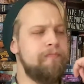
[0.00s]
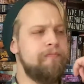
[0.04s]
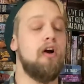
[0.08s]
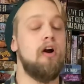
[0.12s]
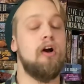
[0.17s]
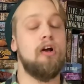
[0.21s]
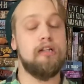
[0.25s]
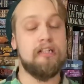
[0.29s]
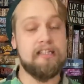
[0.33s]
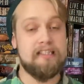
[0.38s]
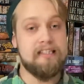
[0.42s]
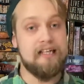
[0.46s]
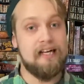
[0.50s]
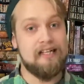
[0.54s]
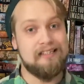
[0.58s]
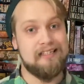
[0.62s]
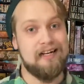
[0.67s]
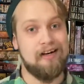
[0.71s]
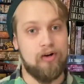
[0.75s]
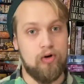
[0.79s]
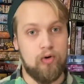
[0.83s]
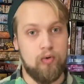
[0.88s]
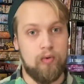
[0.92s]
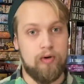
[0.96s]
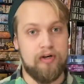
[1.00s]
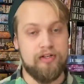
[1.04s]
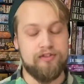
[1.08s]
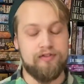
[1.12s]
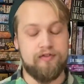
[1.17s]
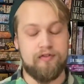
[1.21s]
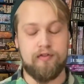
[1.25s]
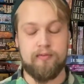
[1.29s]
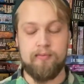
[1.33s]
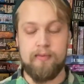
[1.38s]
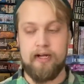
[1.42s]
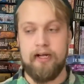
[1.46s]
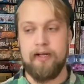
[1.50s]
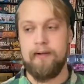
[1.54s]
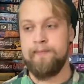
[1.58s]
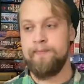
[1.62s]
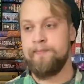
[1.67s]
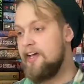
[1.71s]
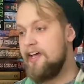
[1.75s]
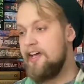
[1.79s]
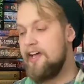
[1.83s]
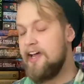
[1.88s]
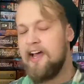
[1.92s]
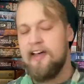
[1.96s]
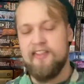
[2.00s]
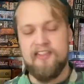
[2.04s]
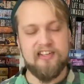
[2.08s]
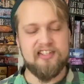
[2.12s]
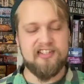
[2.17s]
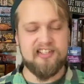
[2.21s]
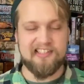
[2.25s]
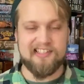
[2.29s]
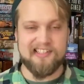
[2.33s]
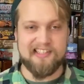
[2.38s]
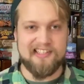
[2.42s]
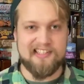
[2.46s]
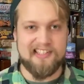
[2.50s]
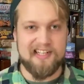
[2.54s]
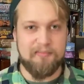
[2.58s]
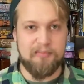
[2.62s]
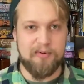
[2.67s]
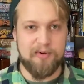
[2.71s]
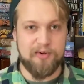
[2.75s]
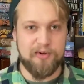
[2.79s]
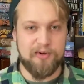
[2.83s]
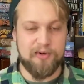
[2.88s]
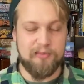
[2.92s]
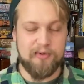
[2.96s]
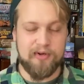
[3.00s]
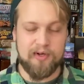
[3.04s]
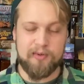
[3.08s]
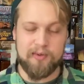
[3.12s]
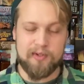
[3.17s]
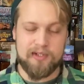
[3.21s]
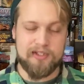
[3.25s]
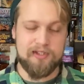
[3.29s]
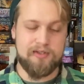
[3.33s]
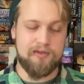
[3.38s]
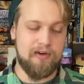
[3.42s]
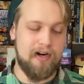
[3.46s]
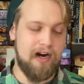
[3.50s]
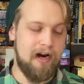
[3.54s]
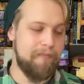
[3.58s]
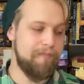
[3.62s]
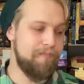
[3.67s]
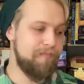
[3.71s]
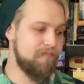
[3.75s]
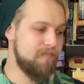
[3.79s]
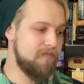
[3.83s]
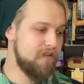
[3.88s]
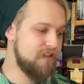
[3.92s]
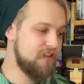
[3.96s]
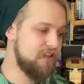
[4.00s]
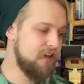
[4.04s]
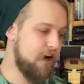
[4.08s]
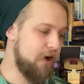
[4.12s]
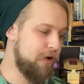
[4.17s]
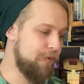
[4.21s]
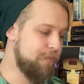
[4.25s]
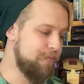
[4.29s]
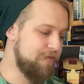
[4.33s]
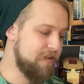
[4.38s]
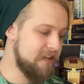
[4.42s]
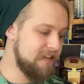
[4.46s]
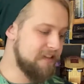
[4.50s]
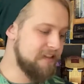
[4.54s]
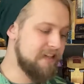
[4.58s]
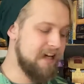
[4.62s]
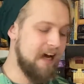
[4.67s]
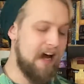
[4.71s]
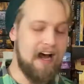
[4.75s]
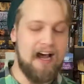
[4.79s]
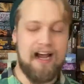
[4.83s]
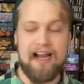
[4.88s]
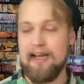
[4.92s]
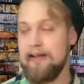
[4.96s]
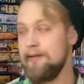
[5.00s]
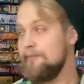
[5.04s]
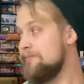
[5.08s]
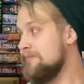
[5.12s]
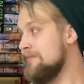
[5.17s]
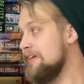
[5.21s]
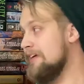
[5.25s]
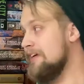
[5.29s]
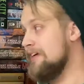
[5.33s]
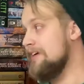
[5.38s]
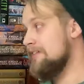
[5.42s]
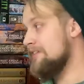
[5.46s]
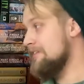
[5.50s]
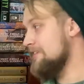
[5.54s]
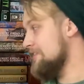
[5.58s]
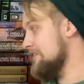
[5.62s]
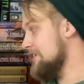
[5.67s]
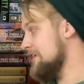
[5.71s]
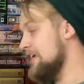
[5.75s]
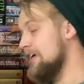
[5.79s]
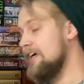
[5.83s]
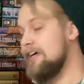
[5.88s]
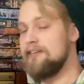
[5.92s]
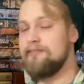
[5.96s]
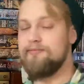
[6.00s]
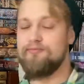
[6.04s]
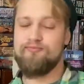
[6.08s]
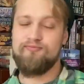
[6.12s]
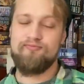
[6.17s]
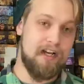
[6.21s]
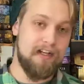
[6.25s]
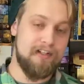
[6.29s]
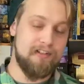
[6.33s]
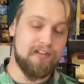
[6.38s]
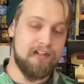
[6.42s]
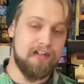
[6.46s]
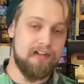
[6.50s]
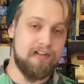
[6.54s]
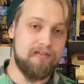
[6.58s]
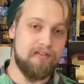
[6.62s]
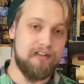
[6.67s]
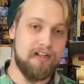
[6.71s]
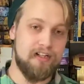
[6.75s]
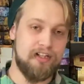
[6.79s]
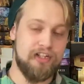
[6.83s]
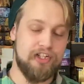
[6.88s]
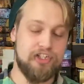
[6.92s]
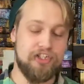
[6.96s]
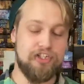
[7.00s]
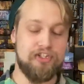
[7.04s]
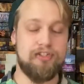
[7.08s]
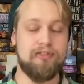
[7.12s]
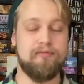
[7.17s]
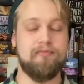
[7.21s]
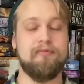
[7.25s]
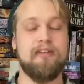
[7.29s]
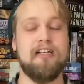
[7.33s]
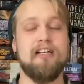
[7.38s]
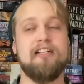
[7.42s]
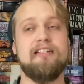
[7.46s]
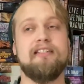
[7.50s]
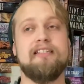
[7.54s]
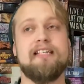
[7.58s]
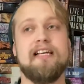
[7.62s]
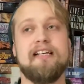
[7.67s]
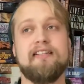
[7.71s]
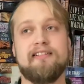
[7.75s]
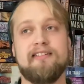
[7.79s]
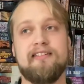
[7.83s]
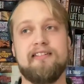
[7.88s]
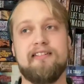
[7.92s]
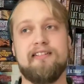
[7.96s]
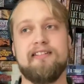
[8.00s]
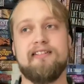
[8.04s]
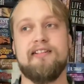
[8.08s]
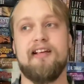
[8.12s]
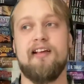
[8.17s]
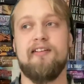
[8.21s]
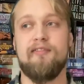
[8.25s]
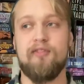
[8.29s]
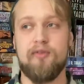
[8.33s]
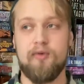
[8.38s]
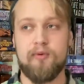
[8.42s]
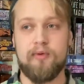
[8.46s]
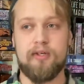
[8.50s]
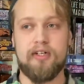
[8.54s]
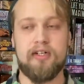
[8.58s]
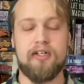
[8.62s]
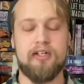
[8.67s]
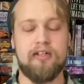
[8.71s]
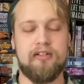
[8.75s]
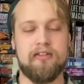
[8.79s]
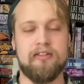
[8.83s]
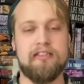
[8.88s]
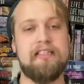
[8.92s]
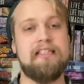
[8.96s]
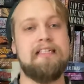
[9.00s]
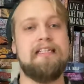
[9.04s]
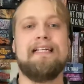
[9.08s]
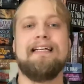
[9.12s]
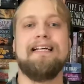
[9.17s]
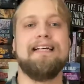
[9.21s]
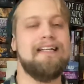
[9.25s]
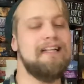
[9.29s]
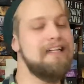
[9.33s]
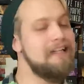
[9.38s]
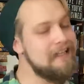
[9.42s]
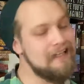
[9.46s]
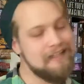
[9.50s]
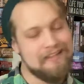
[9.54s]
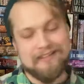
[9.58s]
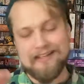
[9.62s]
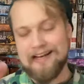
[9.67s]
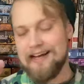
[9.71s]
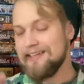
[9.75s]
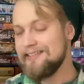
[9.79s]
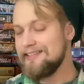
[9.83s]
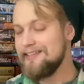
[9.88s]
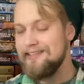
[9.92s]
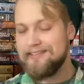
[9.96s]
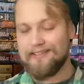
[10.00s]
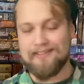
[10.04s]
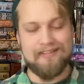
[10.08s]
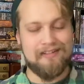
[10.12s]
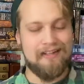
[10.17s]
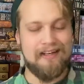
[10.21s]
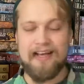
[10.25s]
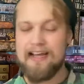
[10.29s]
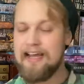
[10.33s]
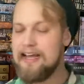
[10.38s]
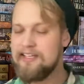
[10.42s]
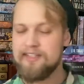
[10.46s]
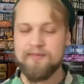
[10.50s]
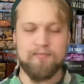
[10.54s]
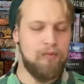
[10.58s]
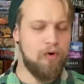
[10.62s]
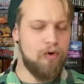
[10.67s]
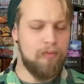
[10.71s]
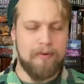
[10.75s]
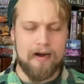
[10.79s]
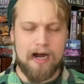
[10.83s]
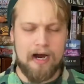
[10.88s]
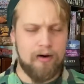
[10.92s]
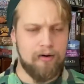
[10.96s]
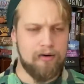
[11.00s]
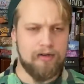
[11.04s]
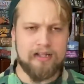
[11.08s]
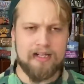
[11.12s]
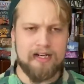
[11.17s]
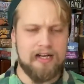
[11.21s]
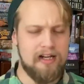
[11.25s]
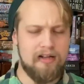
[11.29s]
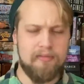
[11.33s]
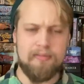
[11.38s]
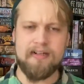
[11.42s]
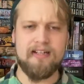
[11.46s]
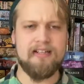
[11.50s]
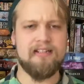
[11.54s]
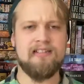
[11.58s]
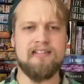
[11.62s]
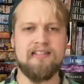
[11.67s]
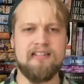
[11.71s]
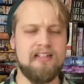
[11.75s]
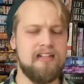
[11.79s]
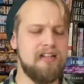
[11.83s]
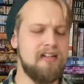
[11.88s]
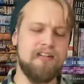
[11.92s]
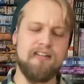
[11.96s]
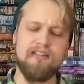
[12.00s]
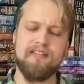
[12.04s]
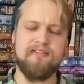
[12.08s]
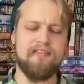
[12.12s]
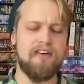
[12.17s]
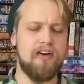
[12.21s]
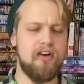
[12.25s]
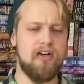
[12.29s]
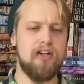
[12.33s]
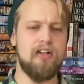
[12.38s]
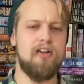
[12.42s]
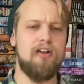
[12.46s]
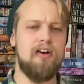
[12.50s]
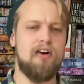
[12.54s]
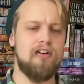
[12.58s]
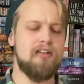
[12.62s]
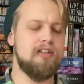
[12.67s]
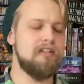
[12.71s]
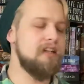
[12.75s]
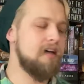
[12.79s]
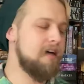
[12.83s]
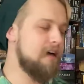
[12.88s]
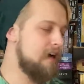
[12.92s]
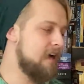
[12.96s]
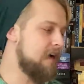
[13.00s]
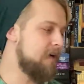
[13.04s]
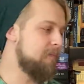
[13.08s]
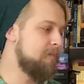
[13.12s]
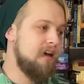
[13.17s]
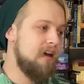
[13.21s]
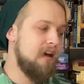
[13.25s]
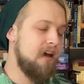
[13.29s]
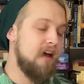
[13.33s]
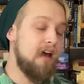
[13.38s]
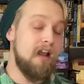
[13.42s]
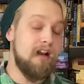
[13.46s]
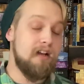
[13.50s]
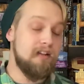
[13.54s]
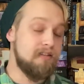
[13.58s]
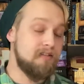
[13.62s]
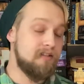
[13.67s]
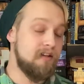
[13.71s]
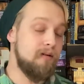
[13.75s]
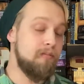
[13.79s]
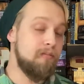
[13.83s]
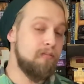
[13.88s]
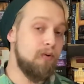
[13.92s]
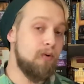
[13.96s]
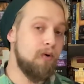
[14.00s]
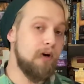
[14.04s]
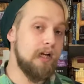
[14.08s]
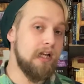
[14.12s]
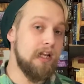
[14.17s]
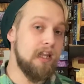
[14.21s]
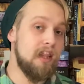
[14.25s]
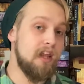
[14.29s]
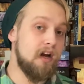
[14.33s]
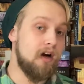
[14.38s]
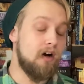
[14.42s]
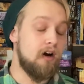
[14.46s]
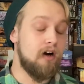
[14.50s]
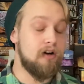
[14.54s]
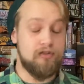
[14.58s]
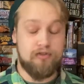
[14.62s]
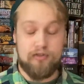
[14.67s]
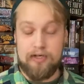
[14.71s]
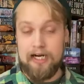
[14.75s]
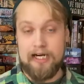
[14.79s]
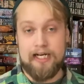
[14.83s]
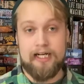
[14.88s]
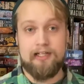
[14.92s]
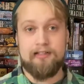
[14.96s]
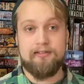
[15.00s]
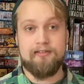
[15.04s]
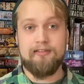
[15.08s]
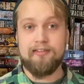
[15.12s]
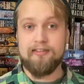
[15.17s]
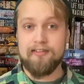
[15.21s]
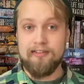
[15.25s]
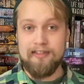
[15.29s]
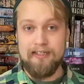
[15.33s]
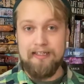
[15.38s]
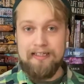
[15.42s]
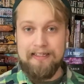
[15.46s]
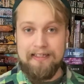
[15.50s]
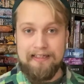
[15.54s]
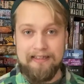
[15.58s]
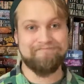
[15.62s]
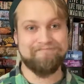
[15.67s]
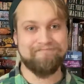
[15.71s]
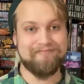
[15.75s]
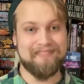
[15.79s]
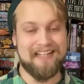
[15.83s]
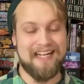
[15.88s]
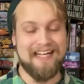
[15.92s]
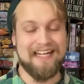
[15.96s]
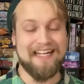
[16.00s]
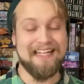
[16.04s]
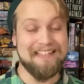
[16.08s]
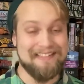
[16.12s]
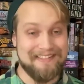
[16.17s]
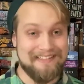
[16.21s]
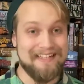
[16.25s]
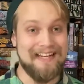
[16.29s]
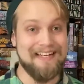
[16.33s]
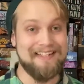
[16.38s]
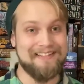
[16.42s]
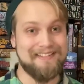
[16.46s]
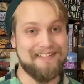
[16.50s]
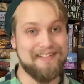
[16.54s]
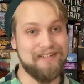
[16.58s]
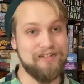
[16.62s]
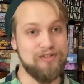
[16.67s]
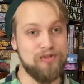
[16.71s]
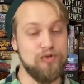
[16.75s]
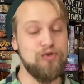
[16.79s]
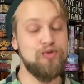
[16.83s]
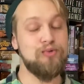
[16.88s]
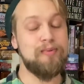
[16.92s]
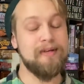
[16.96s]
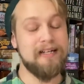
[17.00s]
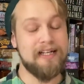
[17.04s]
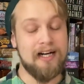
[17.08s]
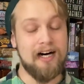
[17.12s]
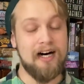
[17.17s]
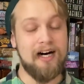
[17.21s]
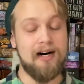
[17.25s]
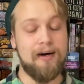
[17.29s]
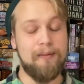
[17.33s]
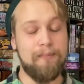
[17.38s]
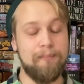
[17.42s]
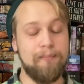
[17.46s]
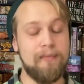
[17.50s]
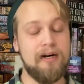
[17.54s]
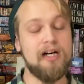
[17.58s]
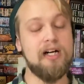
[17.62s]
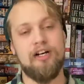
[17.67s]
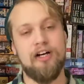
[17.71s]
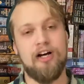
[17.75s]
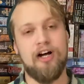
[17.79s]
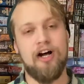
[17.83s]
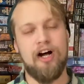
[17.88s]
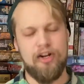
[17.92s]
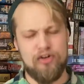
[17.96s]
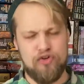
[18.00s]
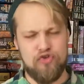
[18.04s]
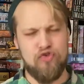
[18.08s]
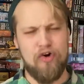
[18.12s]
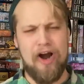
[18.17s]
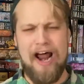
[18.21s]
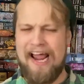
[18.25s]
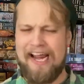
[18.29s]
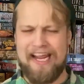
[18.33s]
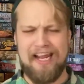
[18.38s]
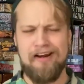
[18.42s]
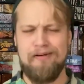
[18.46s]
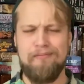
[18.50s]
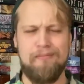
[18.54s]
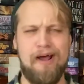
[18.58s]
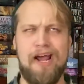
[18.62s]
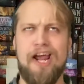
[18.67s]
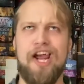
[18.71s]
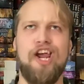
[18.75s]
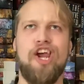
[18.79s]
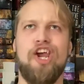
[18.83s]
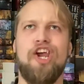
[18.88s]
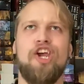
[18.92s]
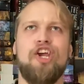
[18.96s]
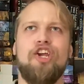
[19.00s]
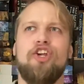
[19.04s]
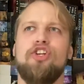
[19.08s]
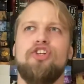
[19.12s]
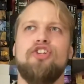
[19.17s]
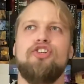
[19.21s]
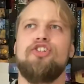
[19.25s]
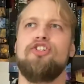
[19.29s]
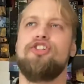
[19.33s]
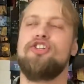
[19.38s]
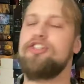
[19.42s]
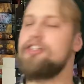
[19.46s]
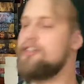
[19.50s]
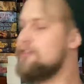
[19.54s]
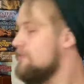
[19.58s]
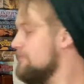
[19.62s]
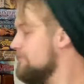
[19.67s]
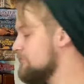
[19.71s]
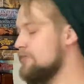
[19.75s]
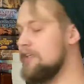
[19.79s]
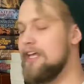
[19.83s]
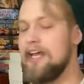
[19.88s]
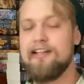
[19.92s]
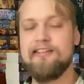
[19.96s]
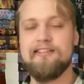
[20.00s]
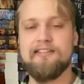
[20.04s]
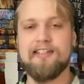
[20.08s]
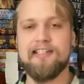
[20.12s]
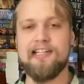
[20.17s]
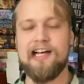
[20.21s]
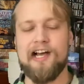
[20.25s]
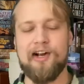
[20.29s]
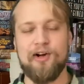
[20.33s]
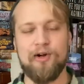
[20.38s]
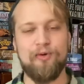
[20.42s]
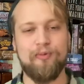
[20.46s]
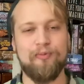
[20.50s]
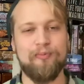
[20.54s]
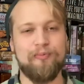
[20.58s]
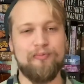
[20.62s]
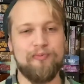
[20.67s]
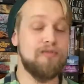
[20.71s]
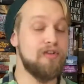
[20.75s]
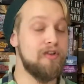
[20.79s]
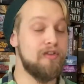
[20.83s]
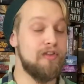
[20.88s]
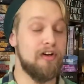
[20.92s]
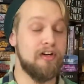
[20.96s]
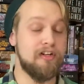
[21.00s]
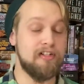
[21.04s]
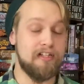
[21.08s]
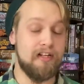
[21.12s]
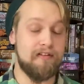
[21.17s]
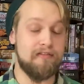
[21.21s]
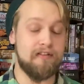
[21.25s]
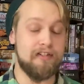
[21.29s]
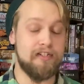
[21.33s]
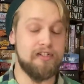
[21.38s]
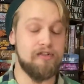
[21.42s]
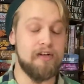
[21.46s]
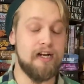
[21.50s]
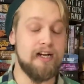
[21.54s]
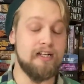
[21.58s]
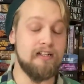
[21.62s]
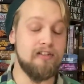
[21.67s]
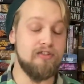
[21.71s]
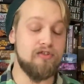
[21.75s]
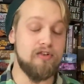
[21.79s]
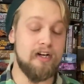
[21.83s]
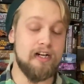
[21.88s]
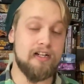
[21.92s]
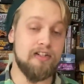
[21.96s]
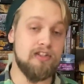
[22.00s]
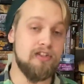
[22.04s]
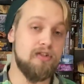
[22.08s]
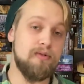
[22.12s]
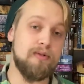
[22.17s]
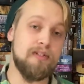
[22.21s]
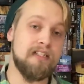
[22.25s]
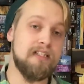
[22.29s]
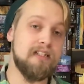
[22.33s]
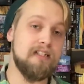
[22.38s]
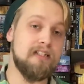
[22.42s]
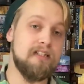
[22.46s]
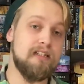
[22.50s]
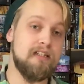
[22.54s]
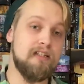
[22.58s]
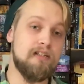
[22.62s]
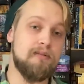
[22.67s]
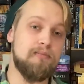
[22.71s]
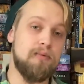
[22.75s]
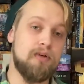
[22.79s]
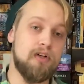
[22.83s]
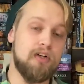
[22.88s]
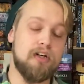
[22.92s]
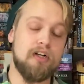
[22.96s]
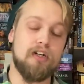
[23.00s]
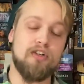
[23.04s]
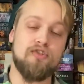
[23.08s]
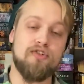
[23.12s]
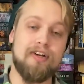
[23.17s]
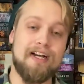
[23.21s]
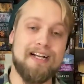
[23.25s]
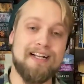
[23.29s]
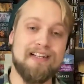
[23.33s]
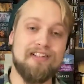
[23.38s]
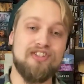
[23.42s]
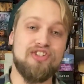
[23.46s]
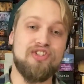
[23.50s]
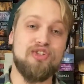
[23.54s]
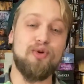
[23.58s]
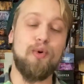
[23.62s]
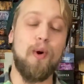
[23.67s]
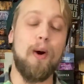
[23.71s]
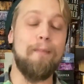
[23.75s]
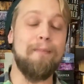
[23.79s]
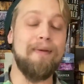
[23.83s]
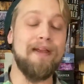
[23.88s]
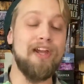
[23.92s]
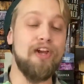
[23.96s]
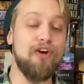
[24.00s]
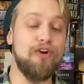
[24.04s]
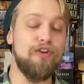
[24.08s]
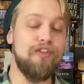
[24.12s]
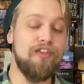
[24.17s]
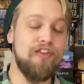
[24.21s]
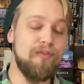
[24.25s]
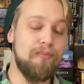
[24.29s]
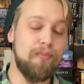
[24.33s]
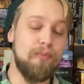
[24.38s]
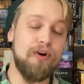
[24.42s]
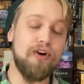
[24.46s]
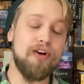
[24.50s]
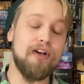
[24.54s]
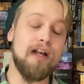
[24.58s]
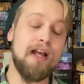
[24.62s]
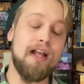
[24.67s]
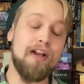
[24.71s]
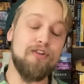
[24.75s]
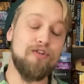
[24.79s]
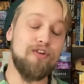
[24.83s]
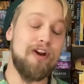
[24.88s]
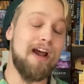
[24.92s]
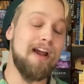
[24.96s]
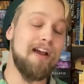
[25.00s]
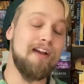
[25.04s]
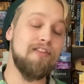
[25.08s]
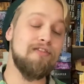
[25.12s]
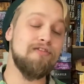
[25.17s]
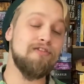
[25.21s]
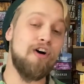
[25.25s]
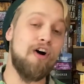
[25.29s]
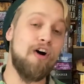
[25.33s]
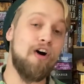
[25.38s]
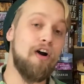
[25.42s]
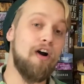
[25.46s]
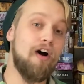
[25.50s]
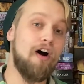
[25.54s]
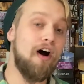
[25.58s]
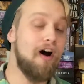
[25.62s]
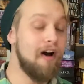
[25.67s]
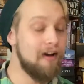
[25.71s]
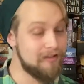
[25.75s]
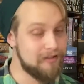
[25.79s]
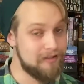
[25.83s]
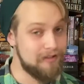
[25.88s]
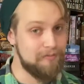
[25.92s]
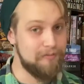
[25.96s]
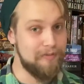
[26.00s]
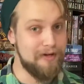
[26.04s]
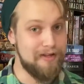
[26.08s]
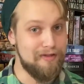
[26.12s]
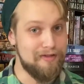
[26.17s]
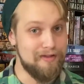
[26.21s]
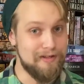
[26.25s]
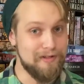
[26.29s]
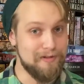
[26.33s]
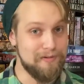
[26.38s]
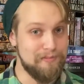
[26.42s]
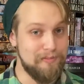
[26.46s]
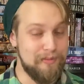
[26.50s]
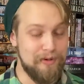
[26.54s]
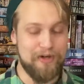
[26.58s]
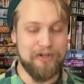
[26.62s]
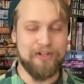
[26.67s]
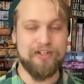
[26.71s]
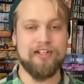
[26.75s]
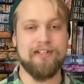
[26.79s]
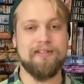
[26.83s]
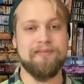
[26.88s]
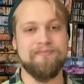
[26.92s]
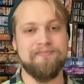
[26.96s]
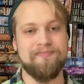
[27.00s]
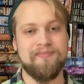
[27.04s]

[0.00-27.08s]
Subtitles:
Or at least that's how it was for me. And this isn't typical in a book, which is great. So this guy, this kid, he's in a village. He's destined to save the world. He has more power than anybody's seen in a very long time. And at some point, there are dragons. He's destined to become a dragon mage. Hence the title. So there are definitely dragons. Dragons do exist in this book. Dragons do appear in this book. And dragons are awesome in this book.